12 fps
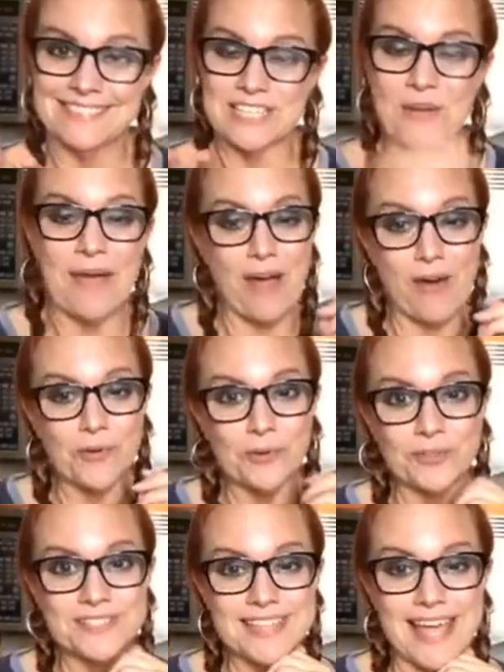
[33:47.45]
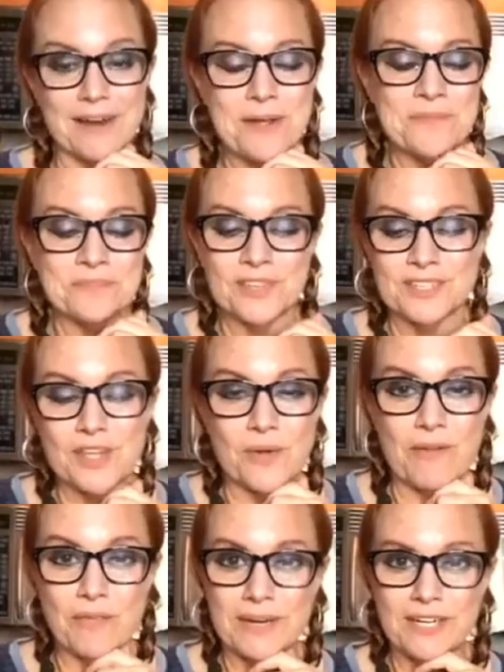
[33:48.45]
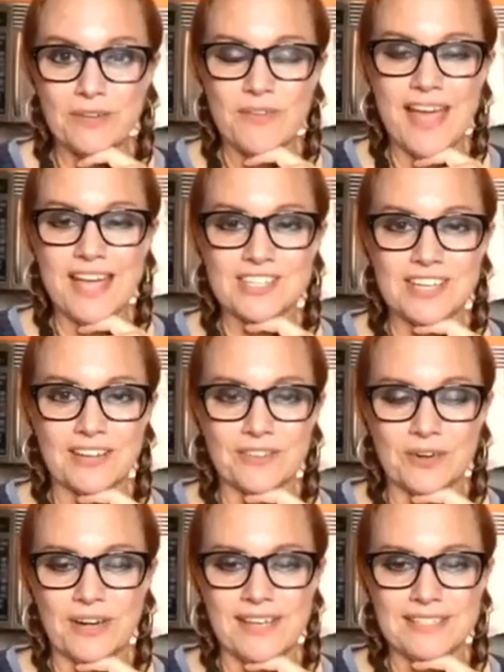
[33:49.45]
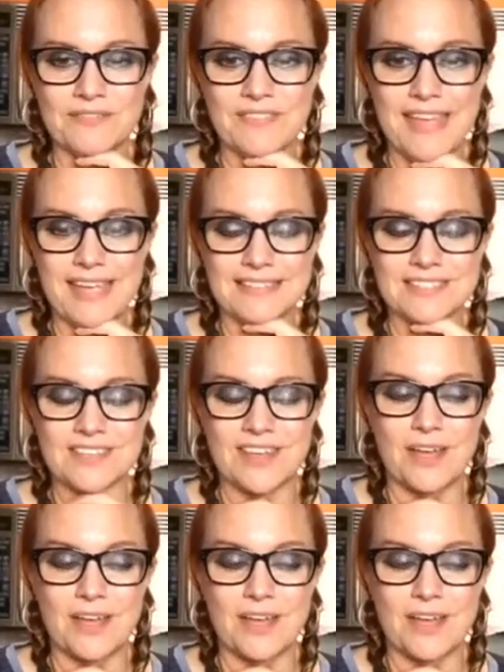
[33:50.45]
So how cool is that? So everybody do the hashtag 30 days of thanks.